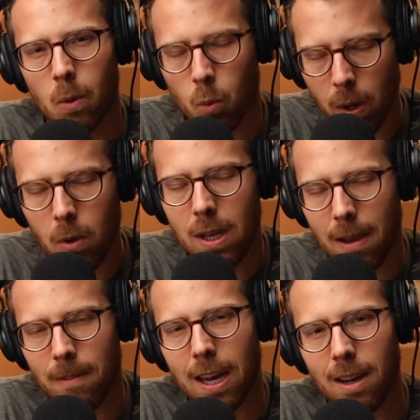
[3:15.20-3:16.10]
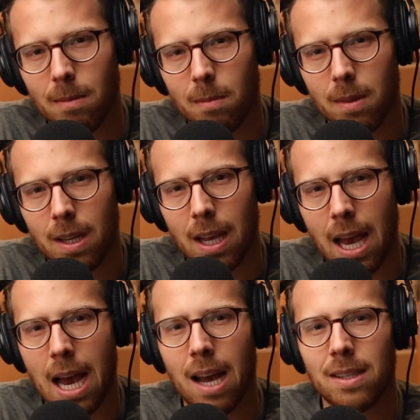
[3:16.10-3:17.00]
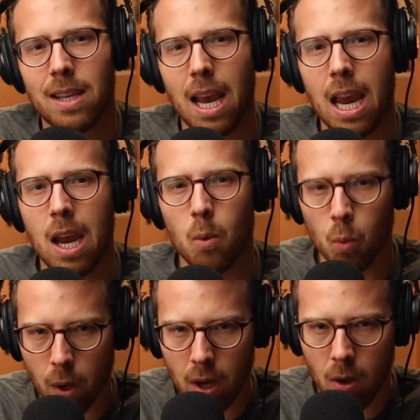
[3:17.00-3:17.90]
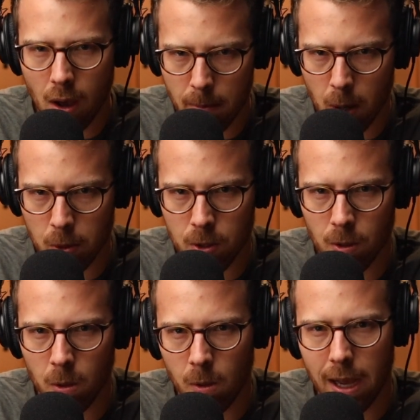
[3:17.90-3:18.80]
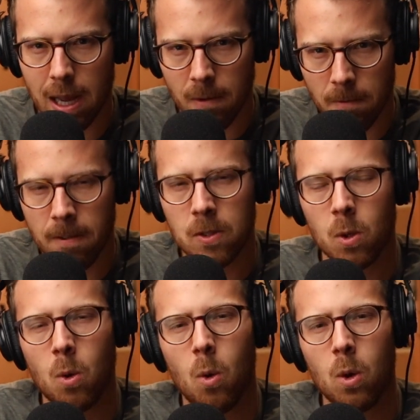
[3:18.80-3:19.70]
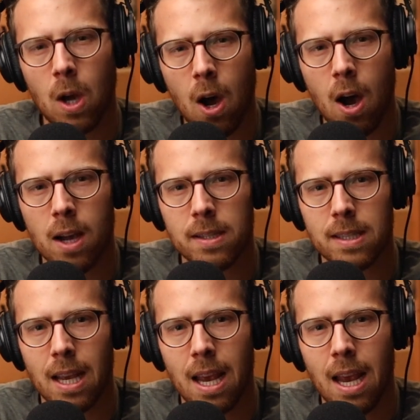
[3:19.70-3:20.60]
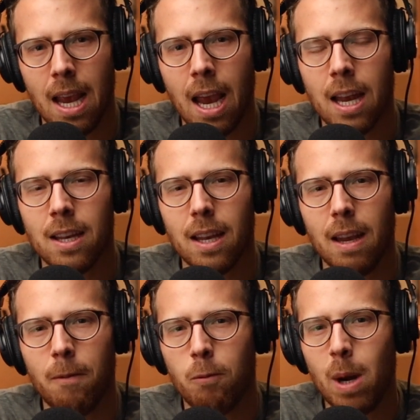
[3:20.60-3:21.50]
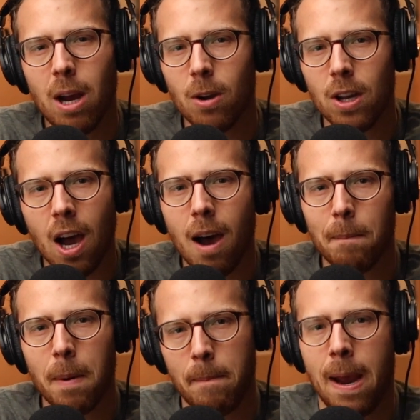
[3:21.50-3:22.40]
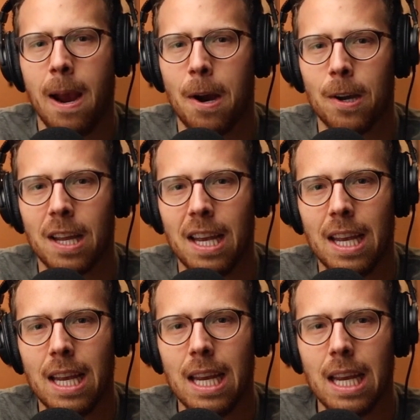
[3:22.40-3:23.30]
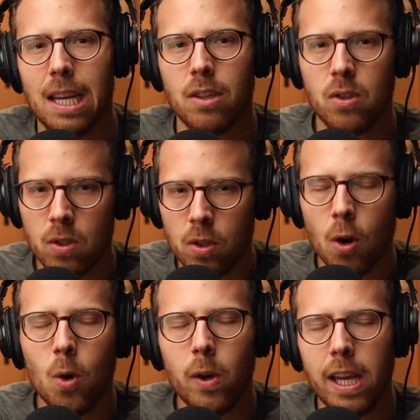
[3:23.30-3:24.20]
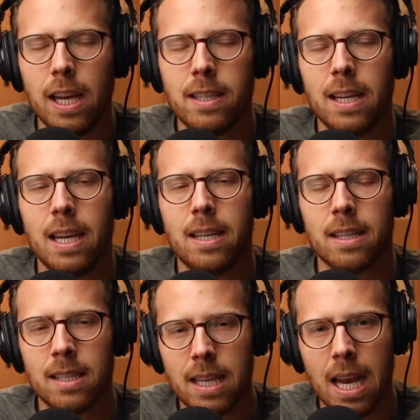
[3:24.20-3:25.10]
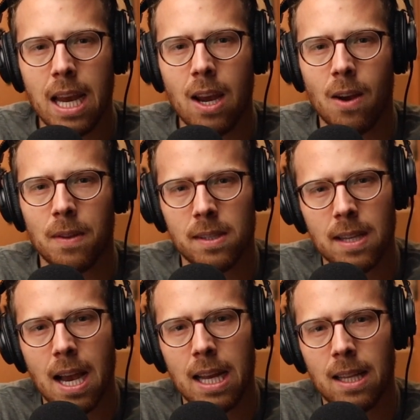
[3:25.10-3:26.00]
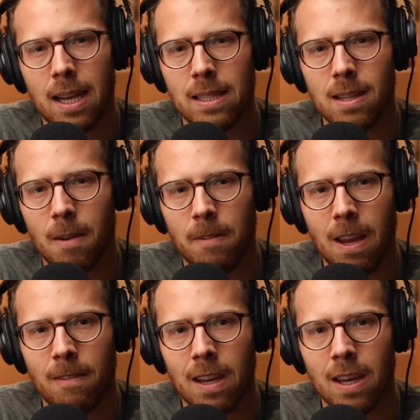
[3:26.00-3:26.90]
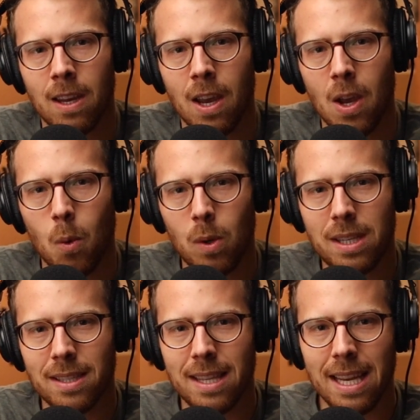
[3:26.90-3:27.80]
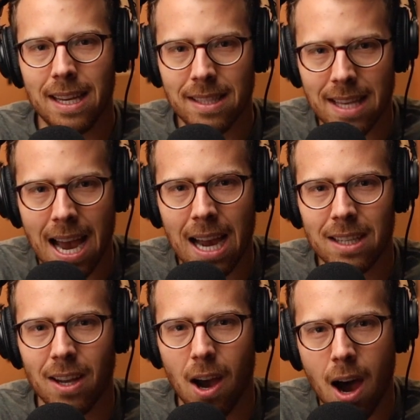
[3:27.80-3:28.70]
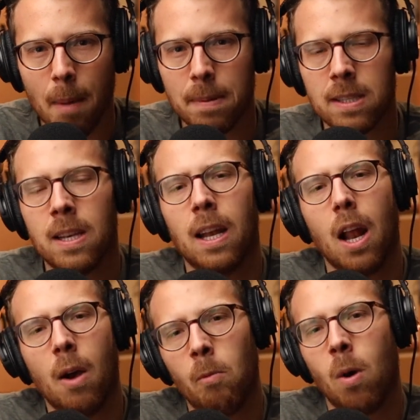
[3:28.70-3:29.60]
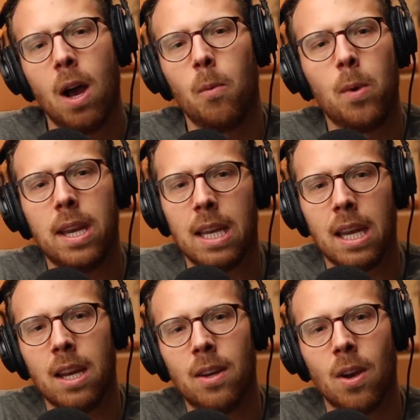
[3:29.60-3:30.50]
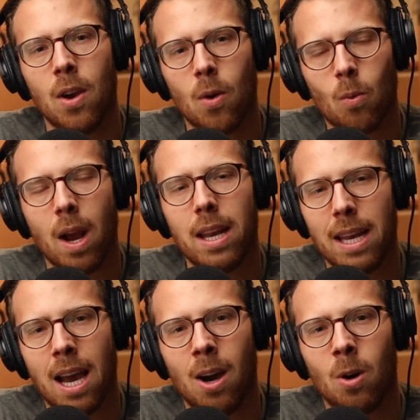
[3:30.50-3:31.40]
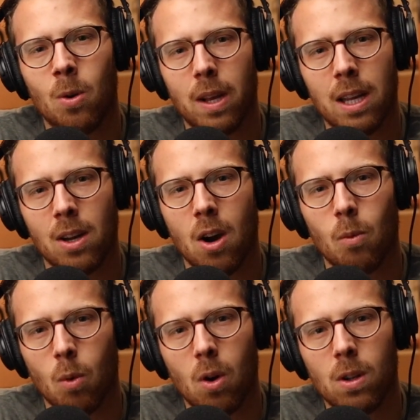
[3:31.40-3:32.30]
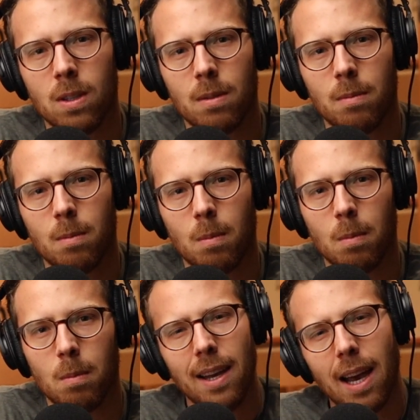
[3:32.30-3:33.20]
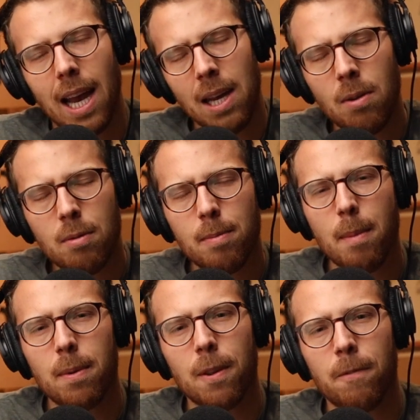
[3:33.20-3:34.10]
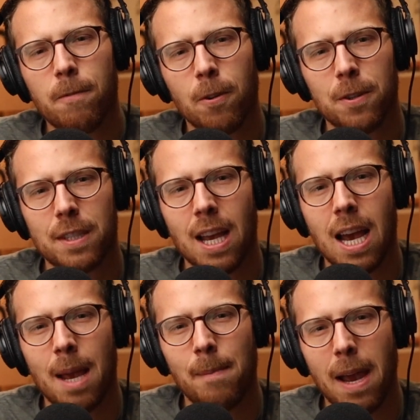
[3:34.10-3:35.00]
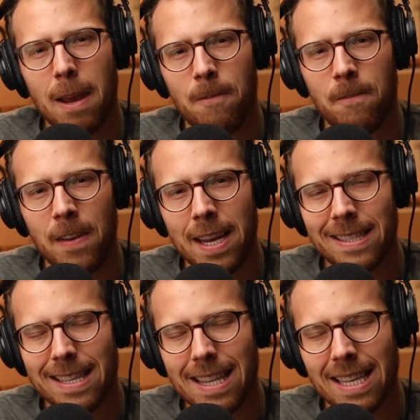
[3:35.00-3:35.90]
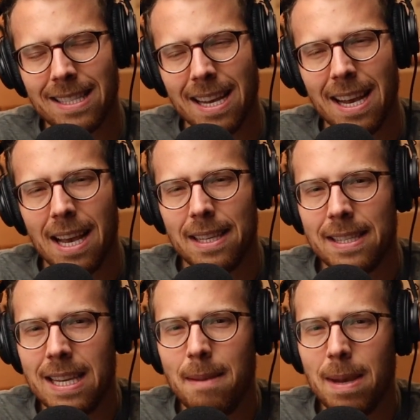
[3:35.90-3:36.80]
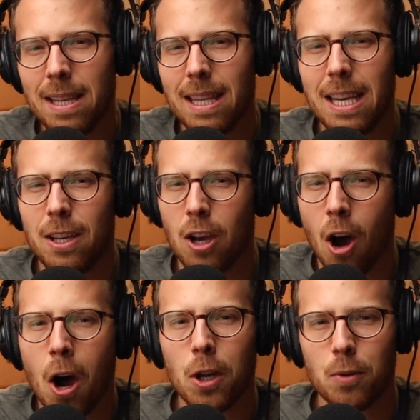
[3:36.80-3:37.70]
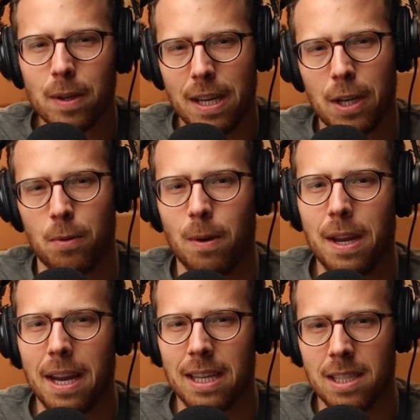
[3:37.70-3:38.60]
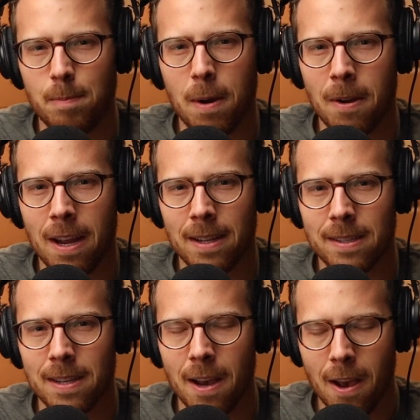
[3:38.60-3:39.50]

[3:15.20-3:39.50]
Real giving has a real emotional and physical cost. And if we are not prepared, it is so easy to stay on the sidelines of giving, which is the exact opposite of what we need right now in our world. I can remember the first time I faced this seemingly contradictory experience